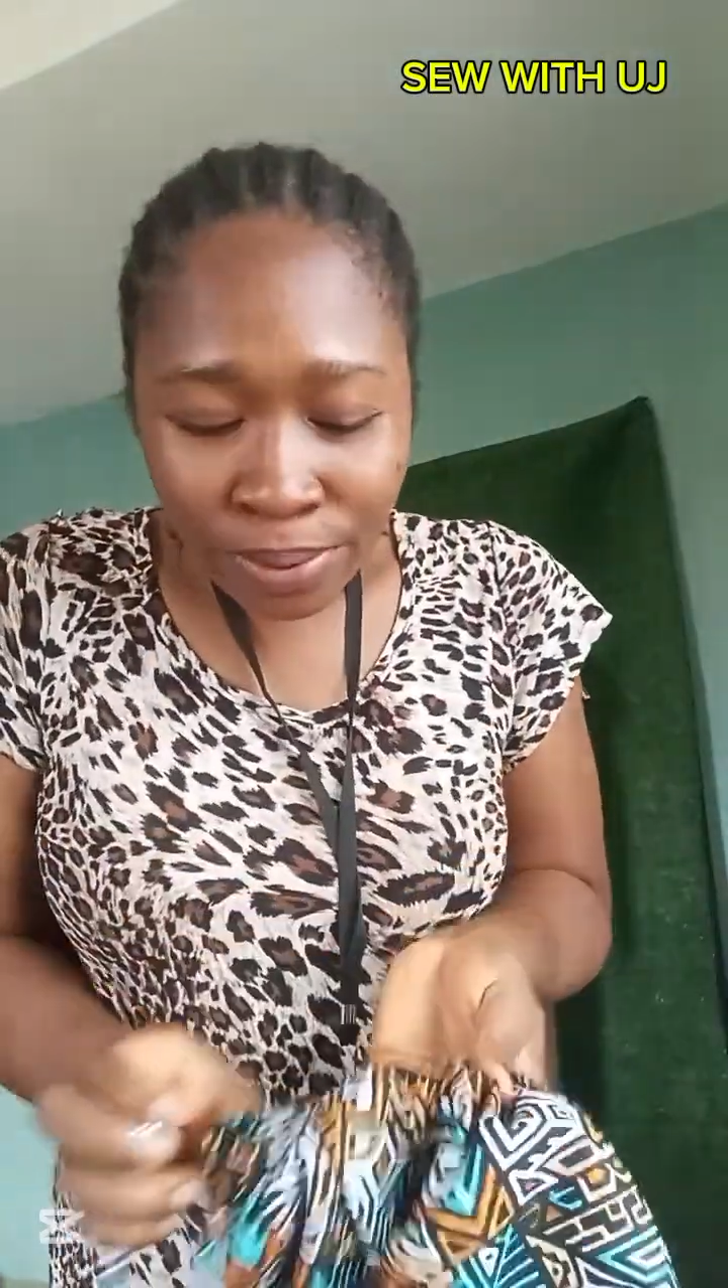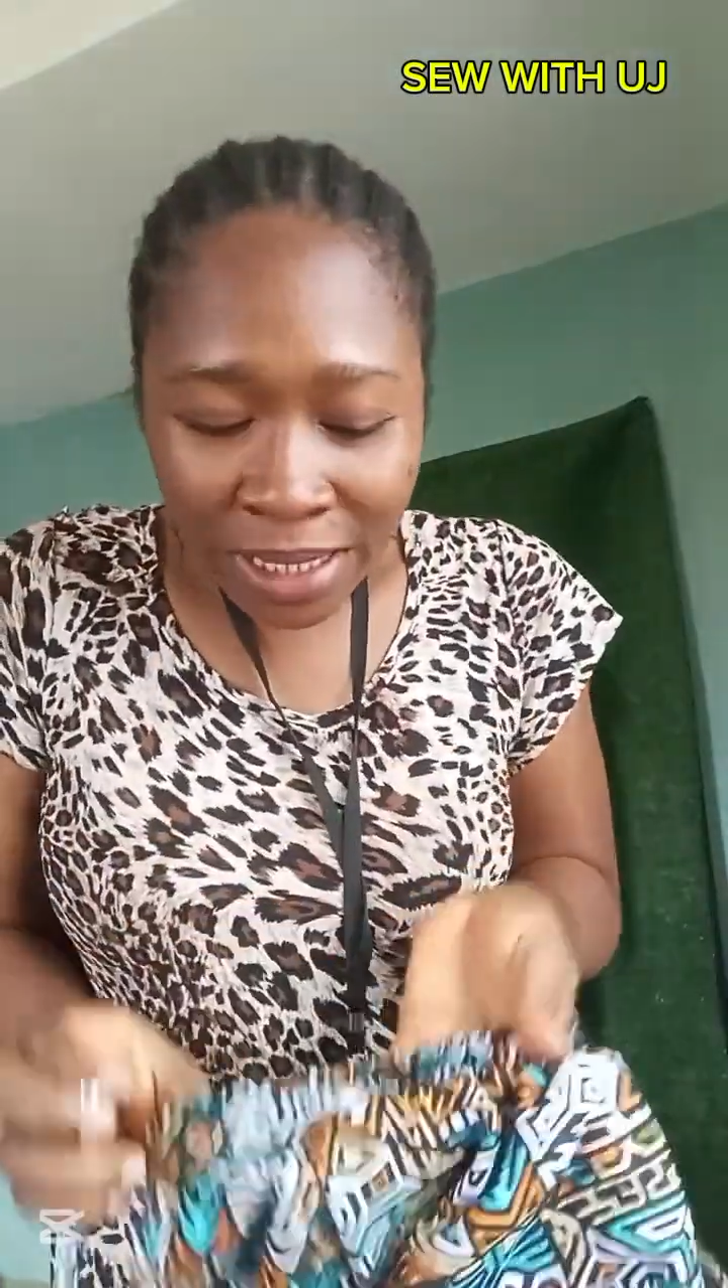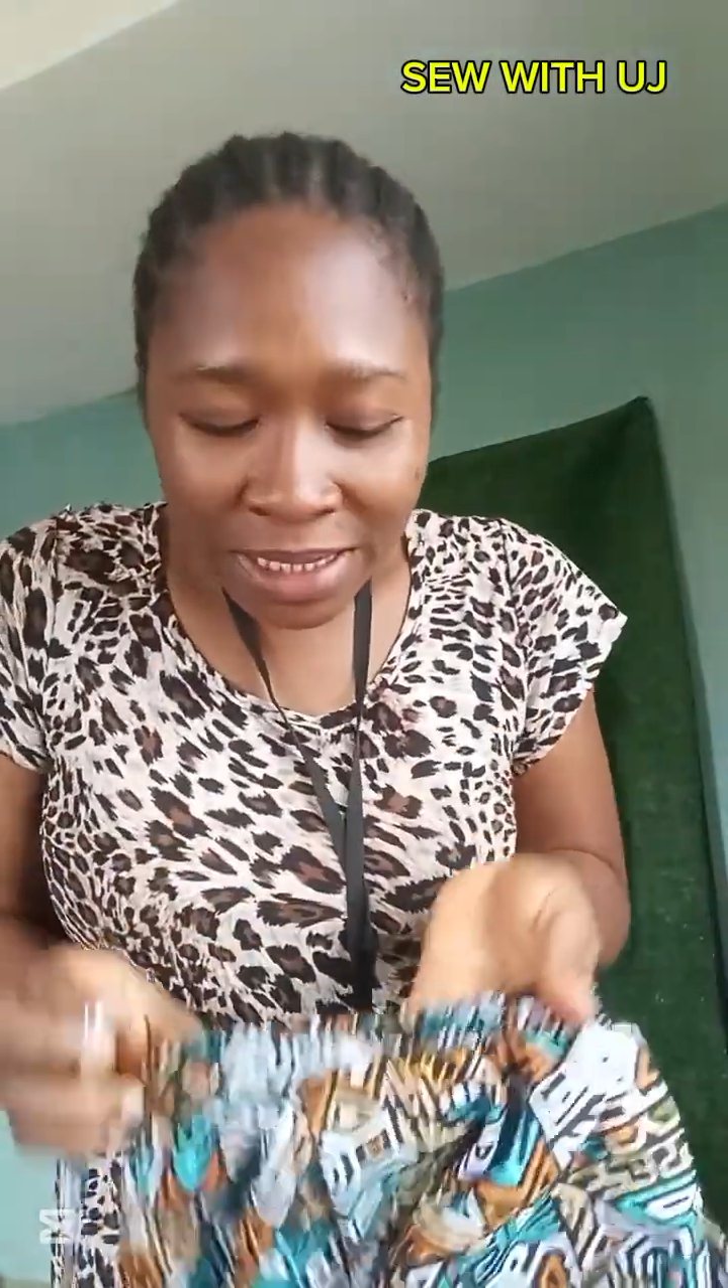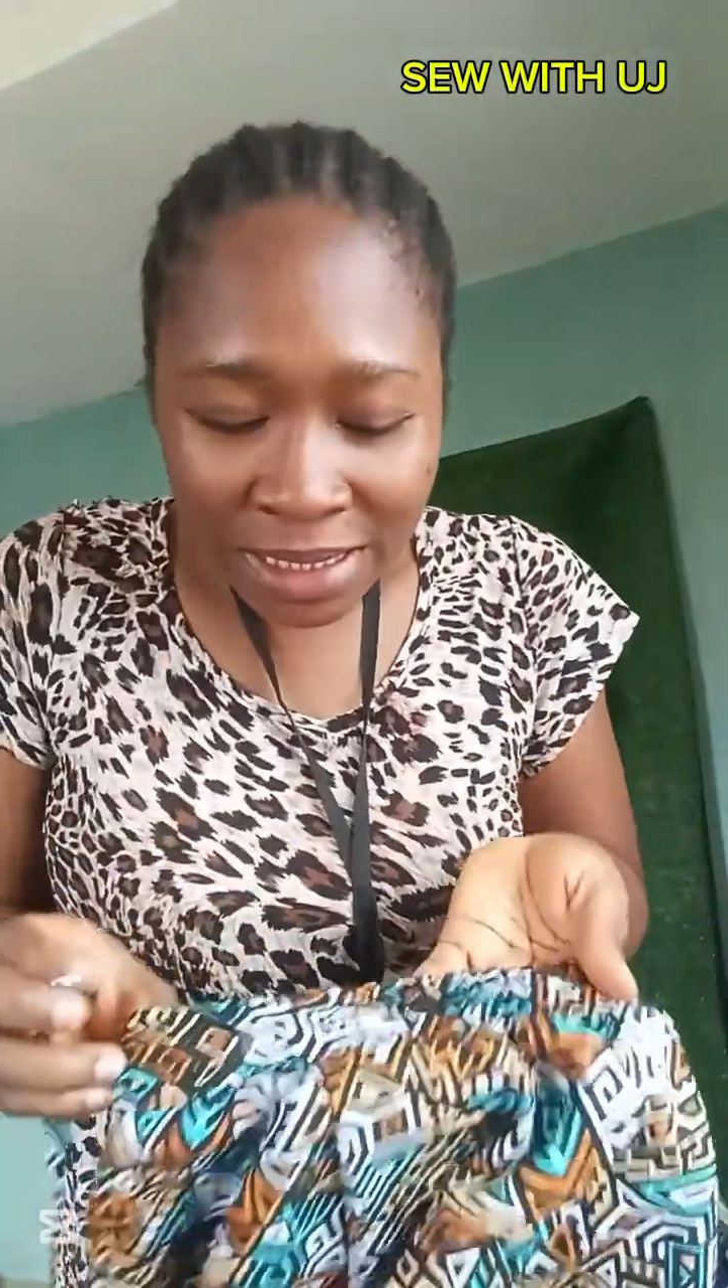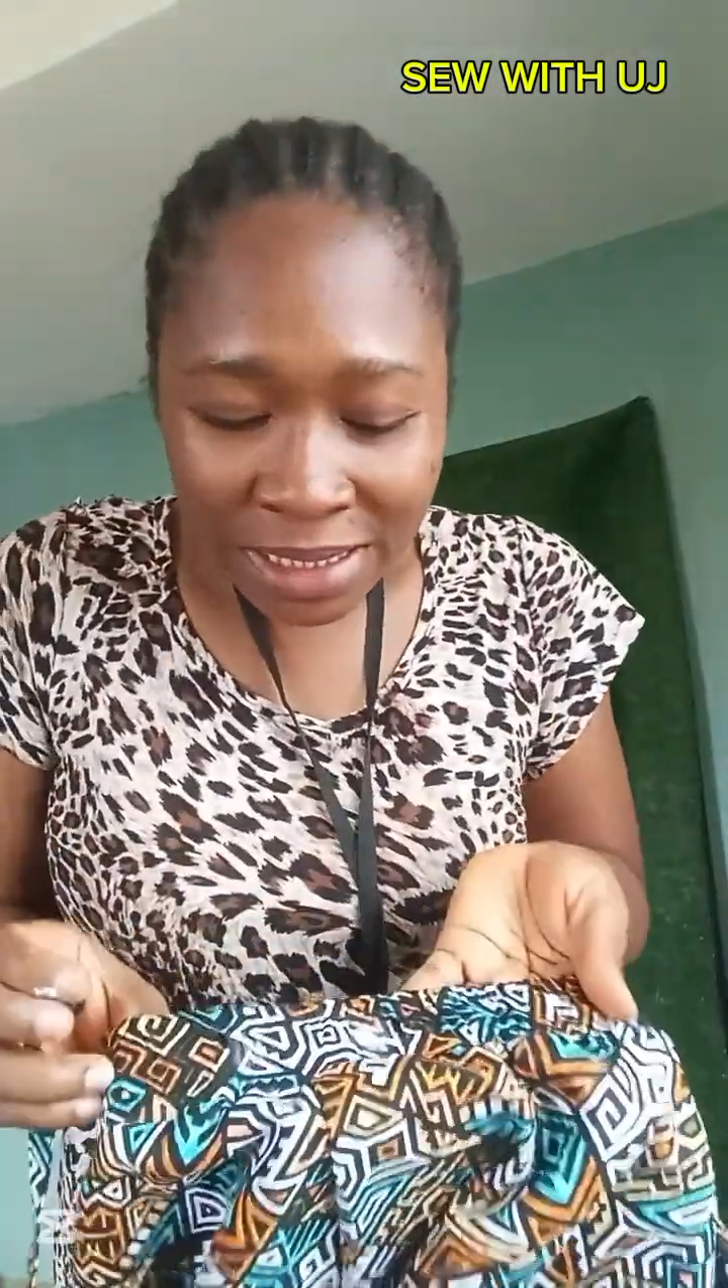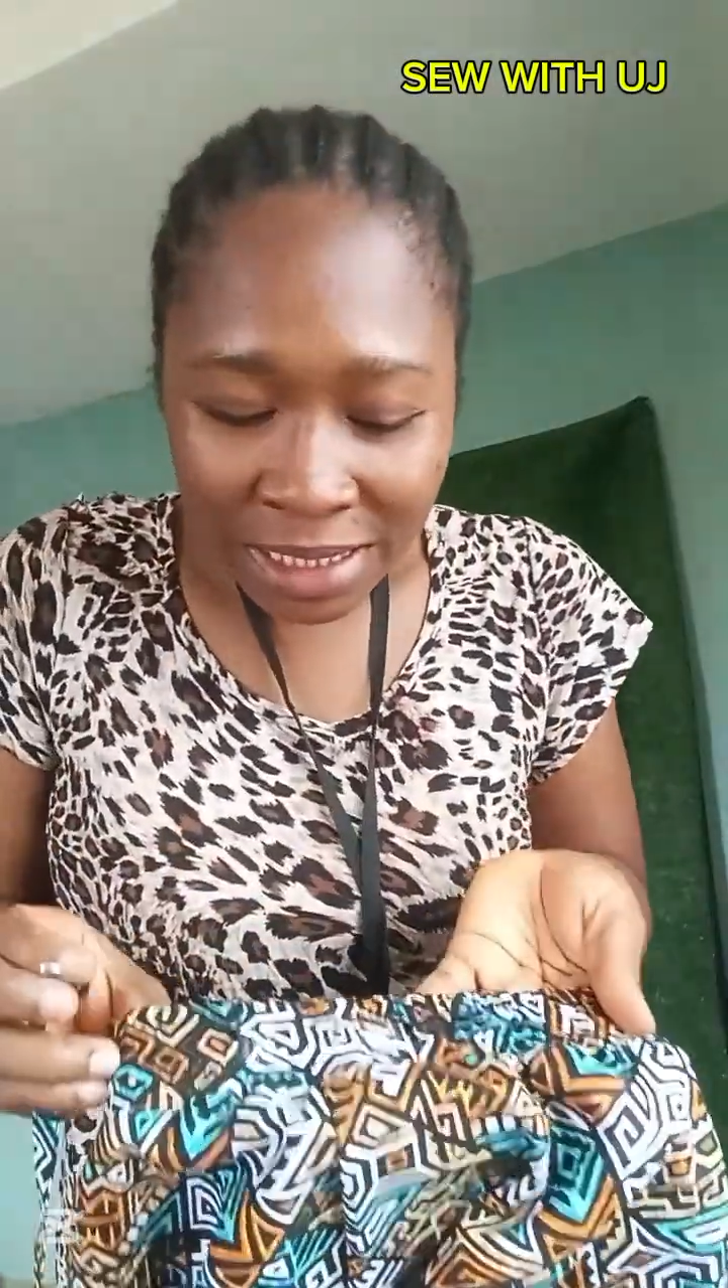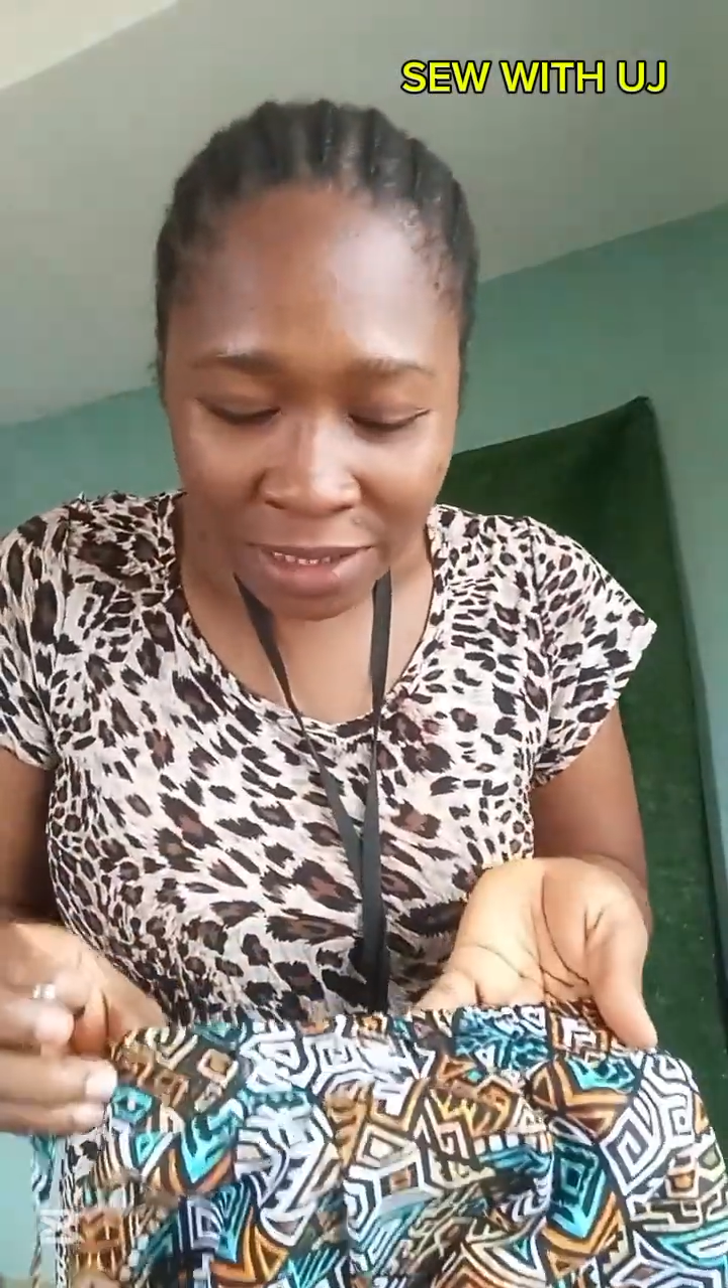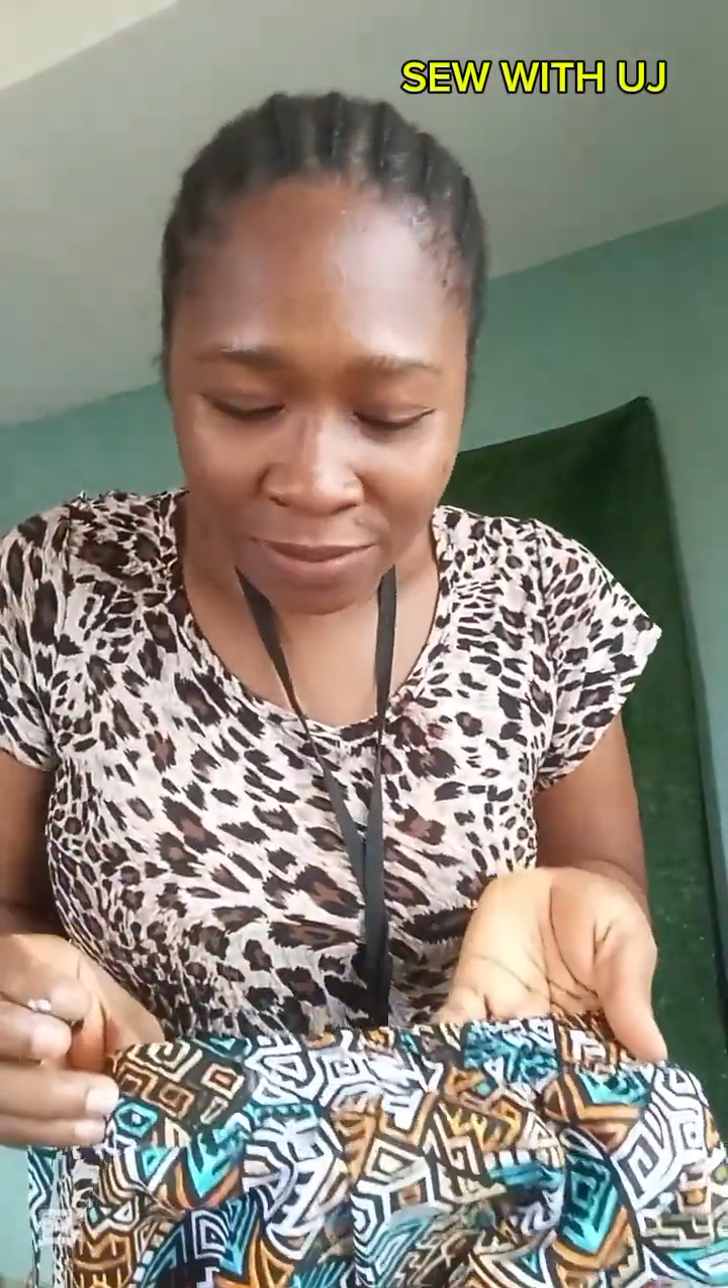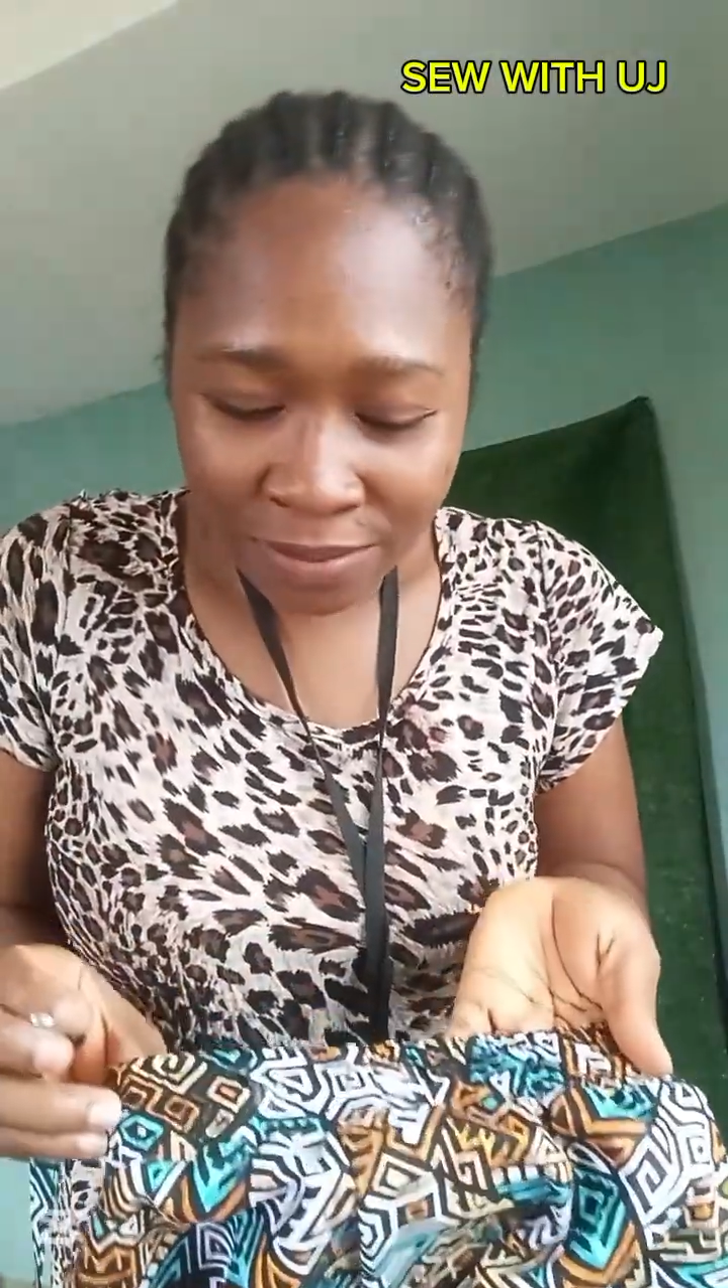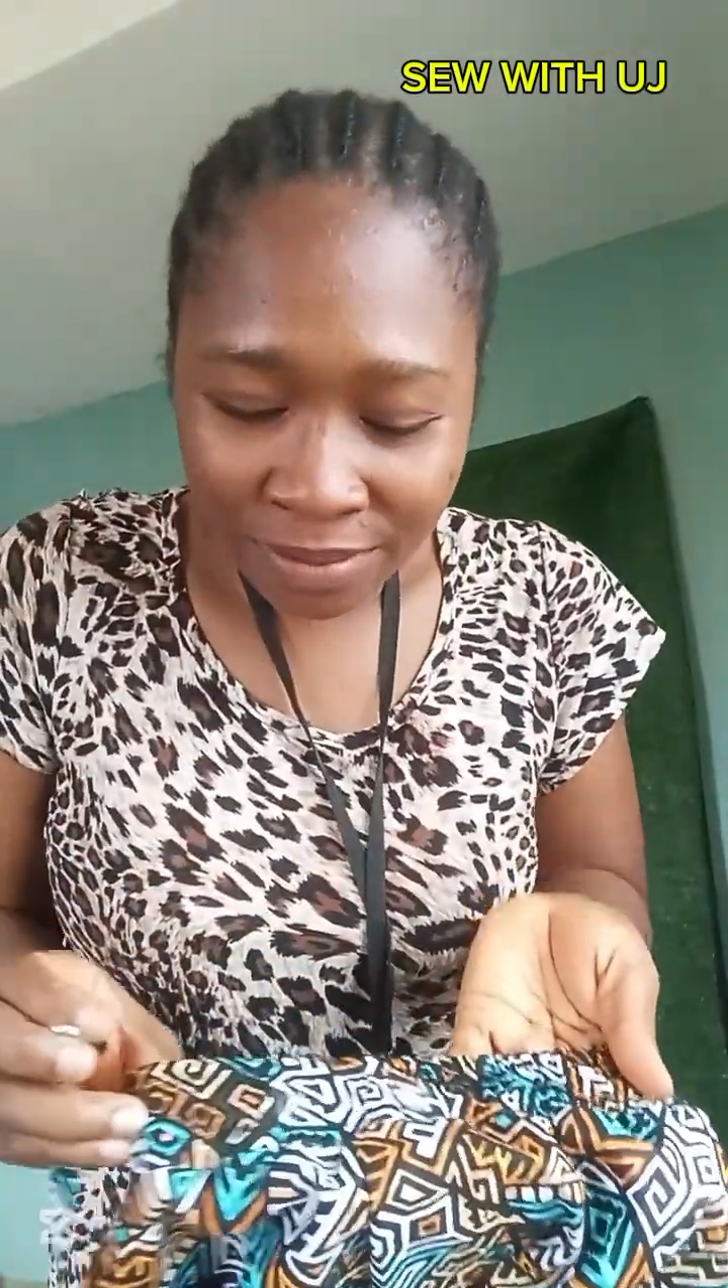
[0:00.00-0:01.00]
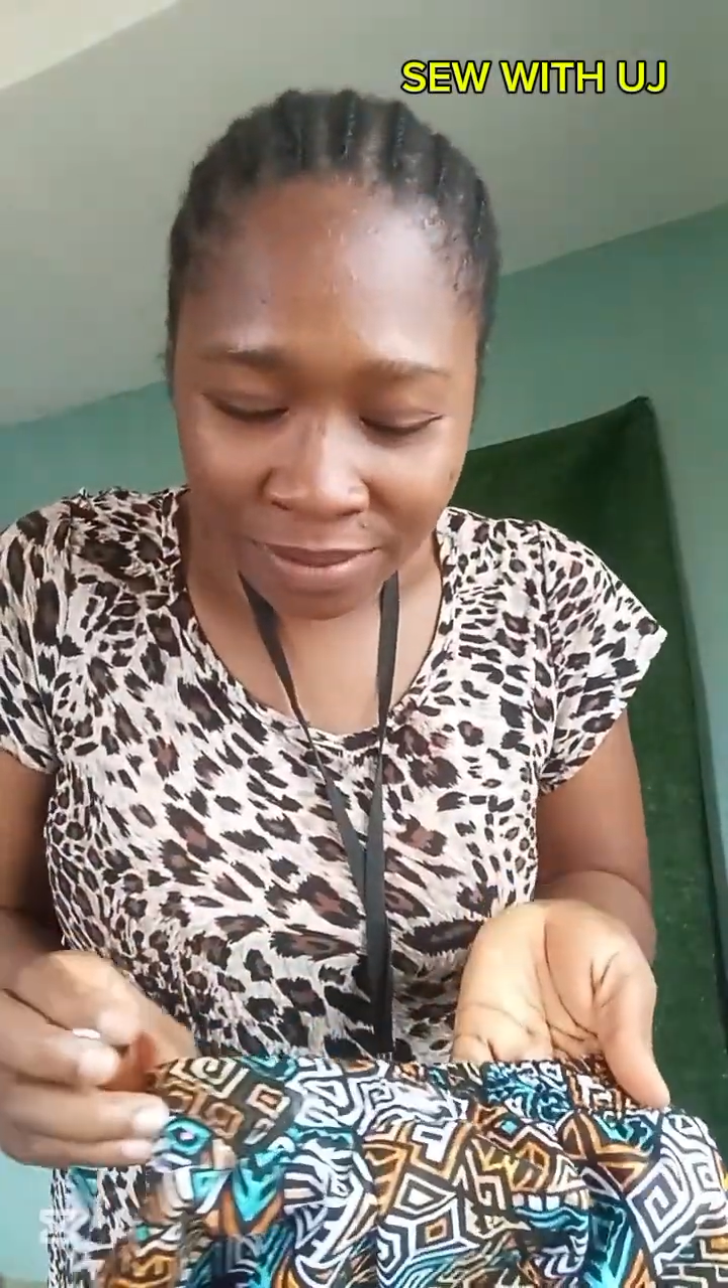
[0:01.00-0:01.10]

places now.